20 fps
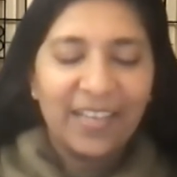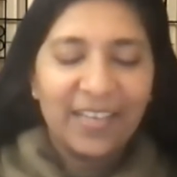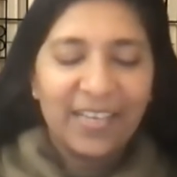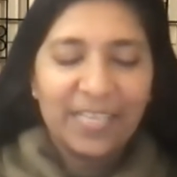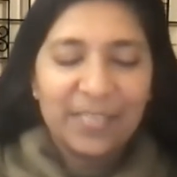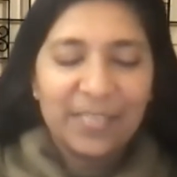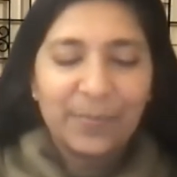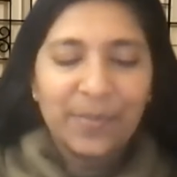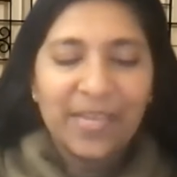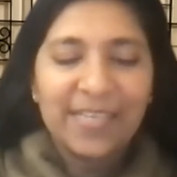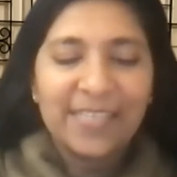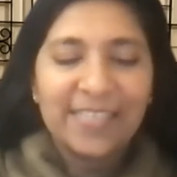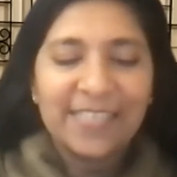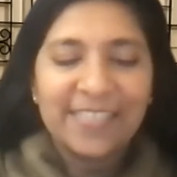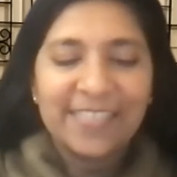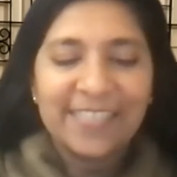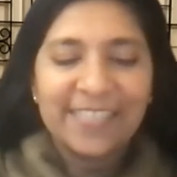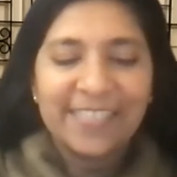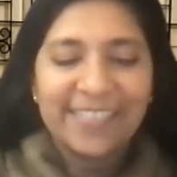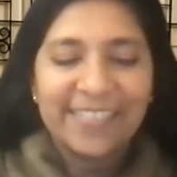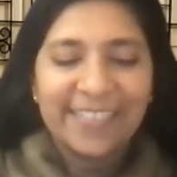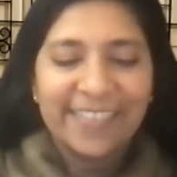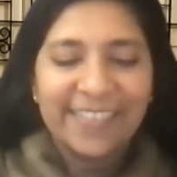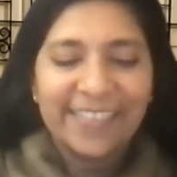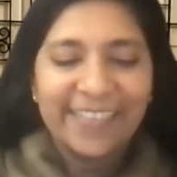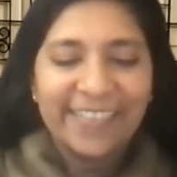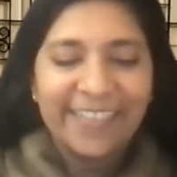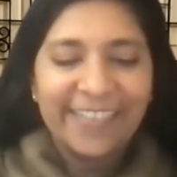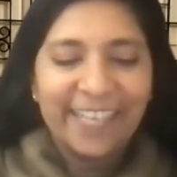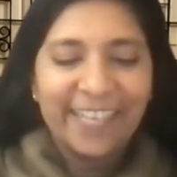Let's bless
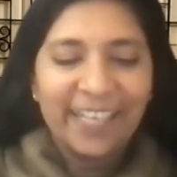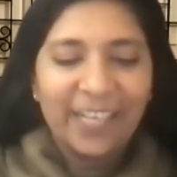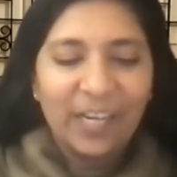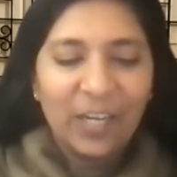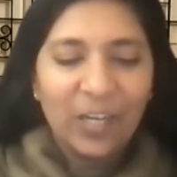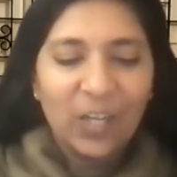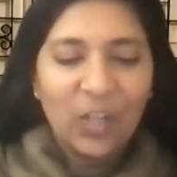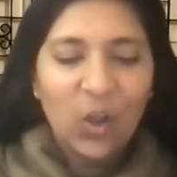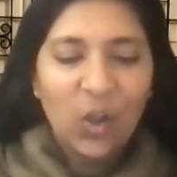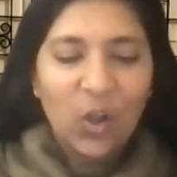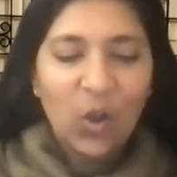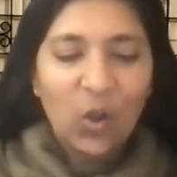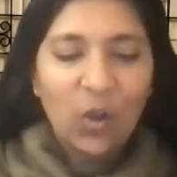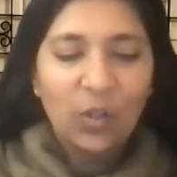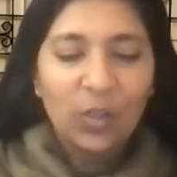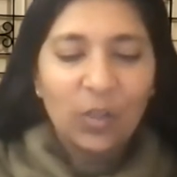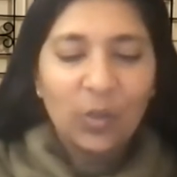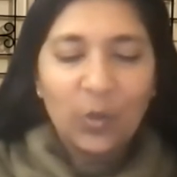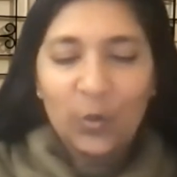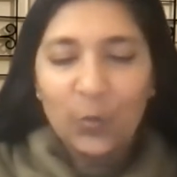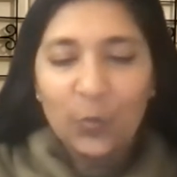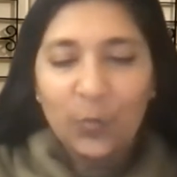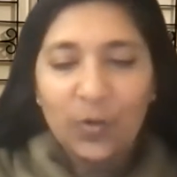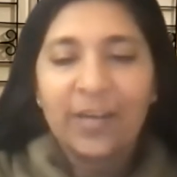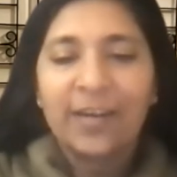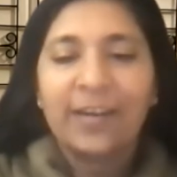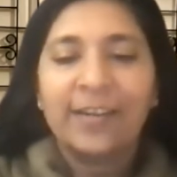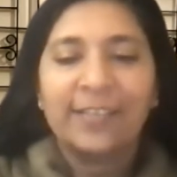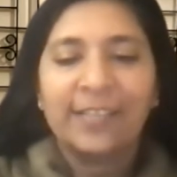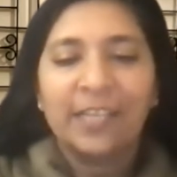all the good
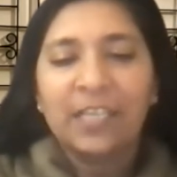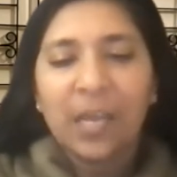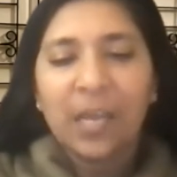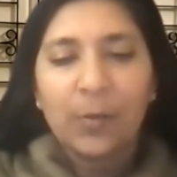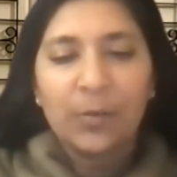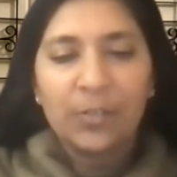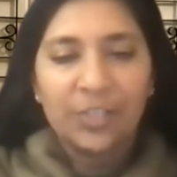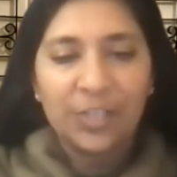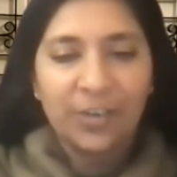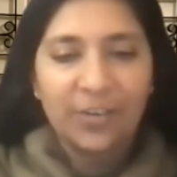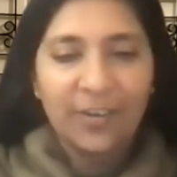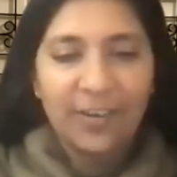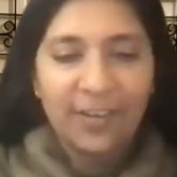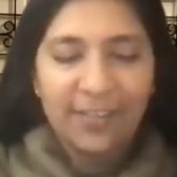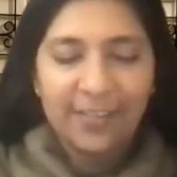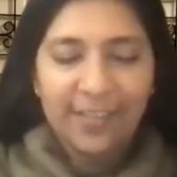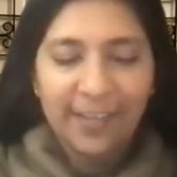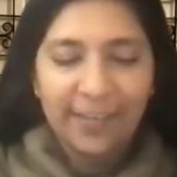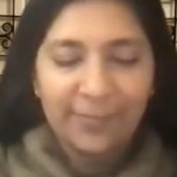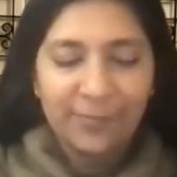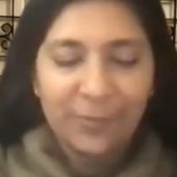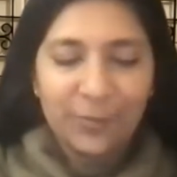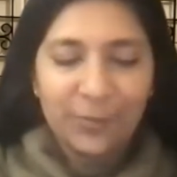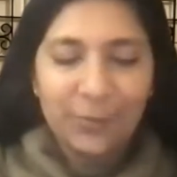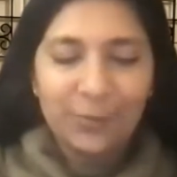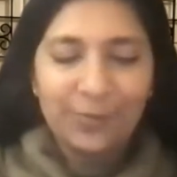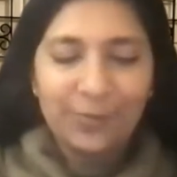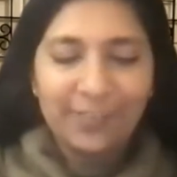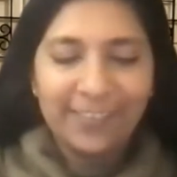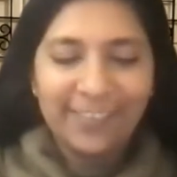work that our chakras have to
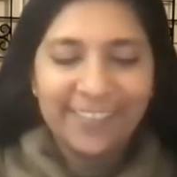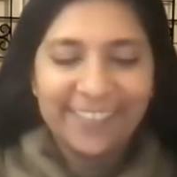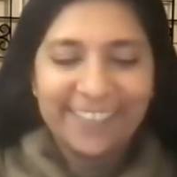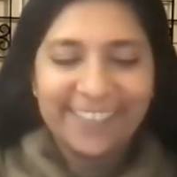do.